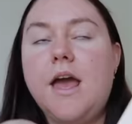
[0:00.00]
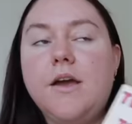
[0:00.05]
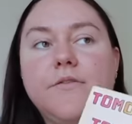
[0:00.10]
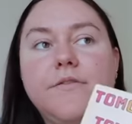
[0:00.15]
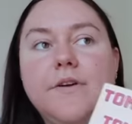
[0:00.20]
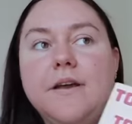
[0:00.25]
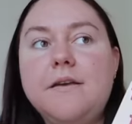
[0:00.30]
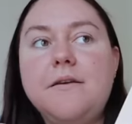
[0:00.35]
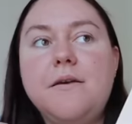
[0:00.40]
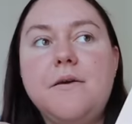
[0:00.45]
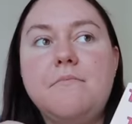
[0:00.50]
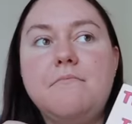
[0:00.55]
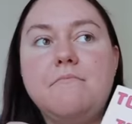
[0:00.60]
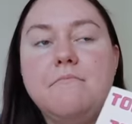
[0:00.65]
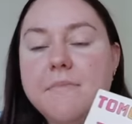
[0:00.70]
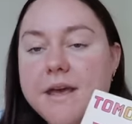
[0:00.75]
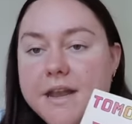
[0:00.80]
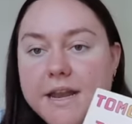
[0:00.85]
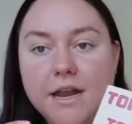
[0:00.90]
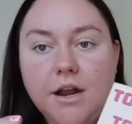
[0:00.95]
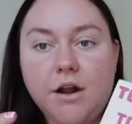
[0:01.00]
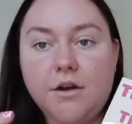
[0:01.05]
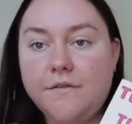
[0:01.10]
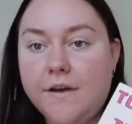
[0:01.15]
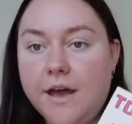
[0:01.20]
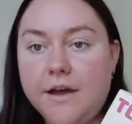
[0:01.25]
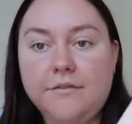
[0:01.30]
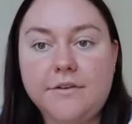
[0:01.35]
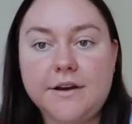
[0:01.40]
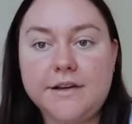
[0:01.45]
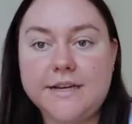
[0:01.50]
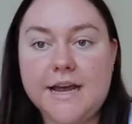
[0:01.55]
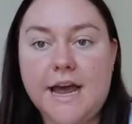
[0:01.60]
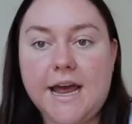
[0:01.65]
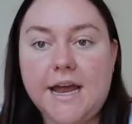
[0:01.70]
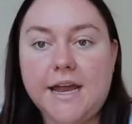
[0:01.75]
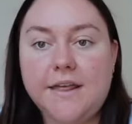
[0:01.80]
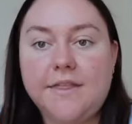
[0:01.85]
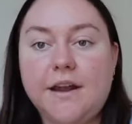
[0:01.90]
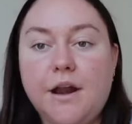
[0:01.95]
every minute of every
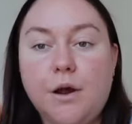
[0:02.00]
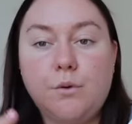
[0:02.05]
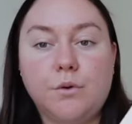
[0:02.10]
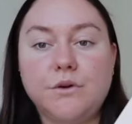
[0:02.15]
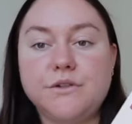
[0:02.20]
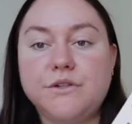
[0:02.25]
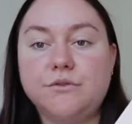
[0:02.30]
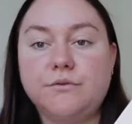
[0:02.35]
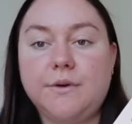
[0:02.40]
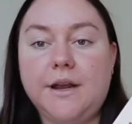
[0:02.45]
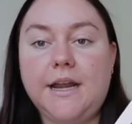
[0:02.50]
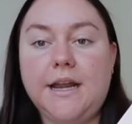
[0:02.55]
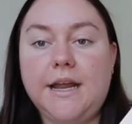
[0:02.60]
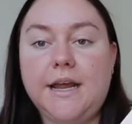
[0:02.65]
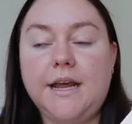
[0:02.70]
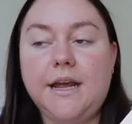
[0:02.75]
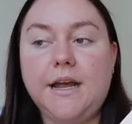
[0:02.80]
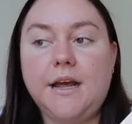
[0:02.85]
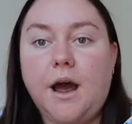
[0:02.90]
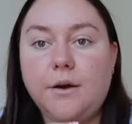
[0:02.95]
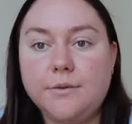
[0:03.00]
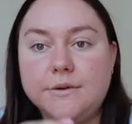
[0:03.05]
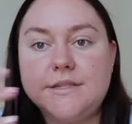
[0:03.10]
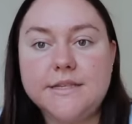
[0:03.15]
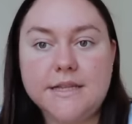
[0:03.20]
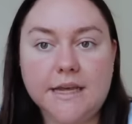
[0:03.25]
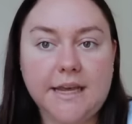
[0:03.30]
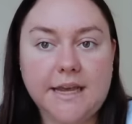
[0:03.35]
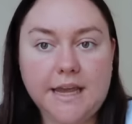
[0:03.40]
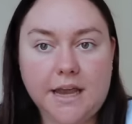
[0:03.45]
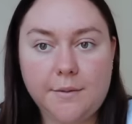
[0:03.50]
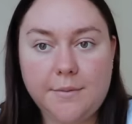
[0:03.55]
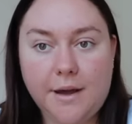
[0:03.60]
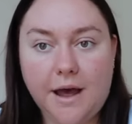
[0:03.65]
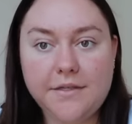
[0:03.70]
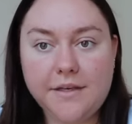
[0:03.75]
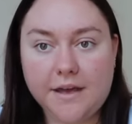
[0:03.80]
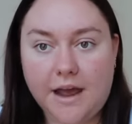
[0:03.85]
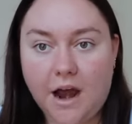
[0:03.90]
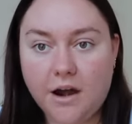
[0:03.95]
day that I wasn't reading I was thinking
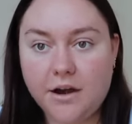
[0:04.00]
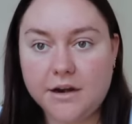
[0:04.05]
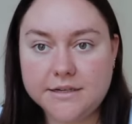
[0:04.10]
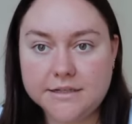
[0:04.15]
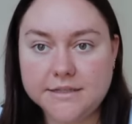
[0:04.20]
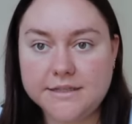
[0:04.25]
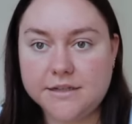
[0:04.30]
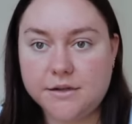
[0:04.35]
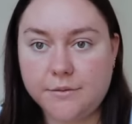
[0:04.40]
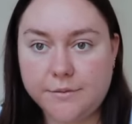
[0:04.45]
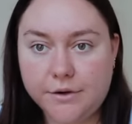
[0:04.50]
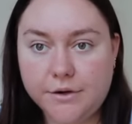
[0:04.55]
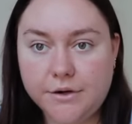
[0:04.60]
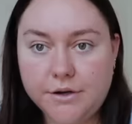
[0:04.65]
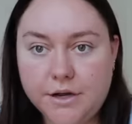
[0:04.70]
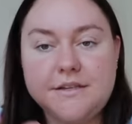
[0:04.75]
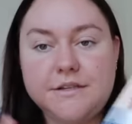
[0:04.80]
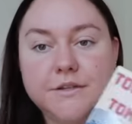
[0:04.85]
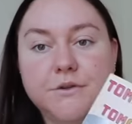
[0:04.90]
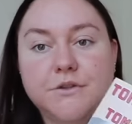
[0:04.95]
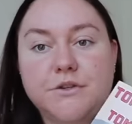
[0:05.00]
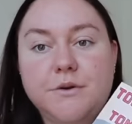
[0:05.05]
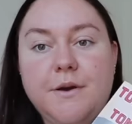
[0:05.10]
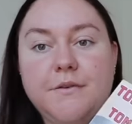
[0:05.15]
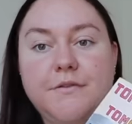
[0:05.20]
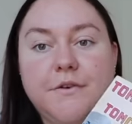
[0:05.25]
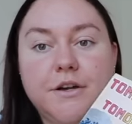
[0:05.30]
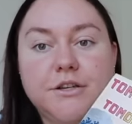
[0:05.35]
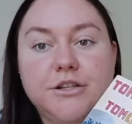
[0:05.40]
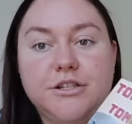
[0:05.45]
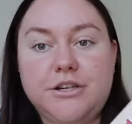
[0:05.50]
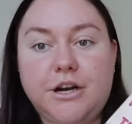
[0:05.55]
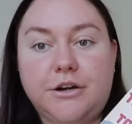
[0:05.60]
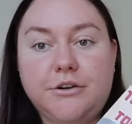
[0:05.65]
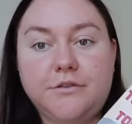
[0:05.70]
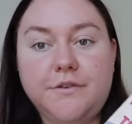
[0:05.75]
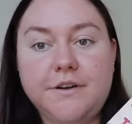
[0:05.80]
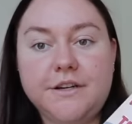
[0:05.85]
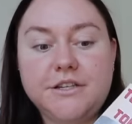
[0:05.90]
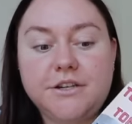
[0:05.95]
about the characters in the book. This is also my first
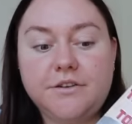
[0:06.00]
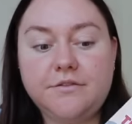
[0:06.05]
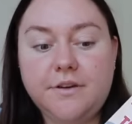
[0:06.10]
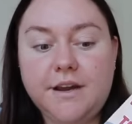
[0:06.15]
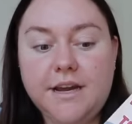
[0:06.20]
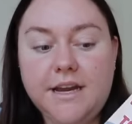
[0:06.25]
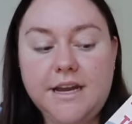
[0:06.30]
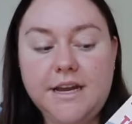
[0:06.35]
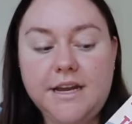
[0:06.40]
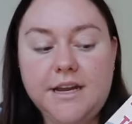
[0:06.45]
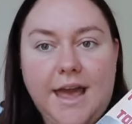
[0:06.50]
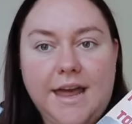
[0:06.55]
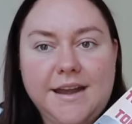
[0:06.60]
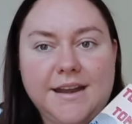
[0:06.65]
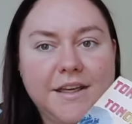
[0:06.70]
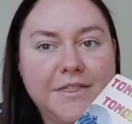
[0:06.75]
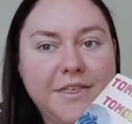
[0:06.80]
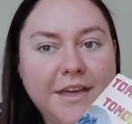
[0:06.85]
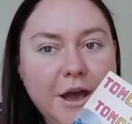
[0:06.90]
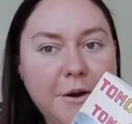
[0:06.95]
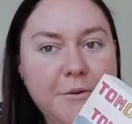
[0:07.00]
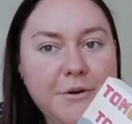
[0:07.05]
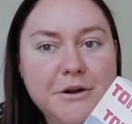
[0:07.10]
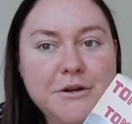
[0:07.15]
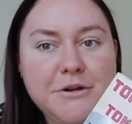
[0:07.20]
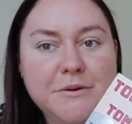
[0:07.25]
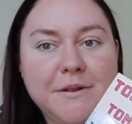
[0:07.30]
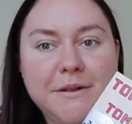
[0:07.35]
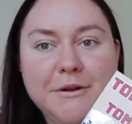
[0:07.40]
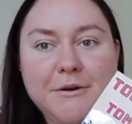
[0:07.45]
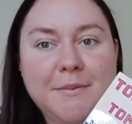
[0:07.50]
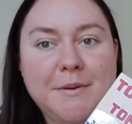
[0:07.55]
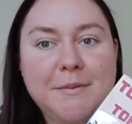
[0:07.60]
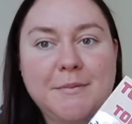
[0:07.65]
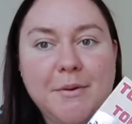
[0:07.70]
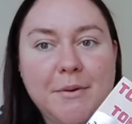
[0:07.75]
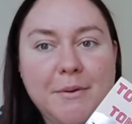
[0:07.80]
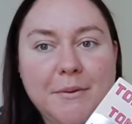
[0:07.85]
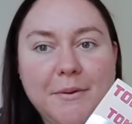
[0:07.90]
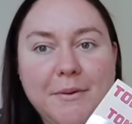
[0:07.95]
general fiction read and I think I want to do a little bit
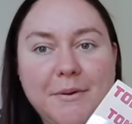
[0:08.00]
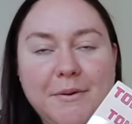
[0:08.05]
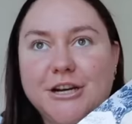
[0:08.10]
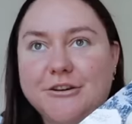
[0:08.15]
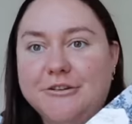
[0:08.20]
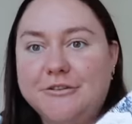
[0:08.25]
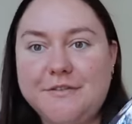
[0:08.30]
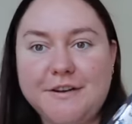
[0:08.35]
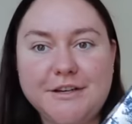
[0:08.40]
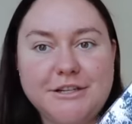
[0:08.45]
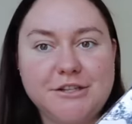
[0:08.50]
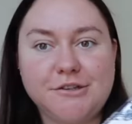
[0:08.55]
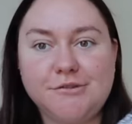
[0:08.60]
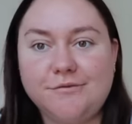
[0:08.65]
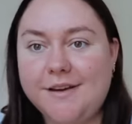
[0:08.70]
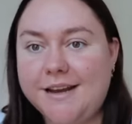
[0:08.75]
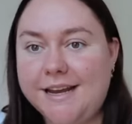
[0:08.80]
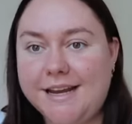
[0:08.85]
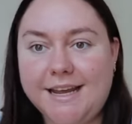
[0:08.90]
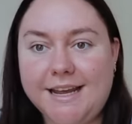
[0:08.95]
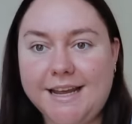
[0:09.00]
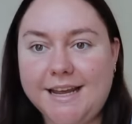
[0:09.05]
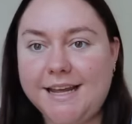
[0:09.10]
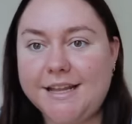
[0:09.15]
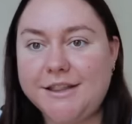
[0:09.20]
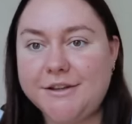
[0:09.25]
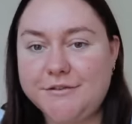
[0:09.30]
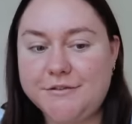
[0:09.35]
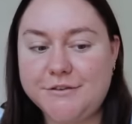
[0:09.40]
more general fiction reading in the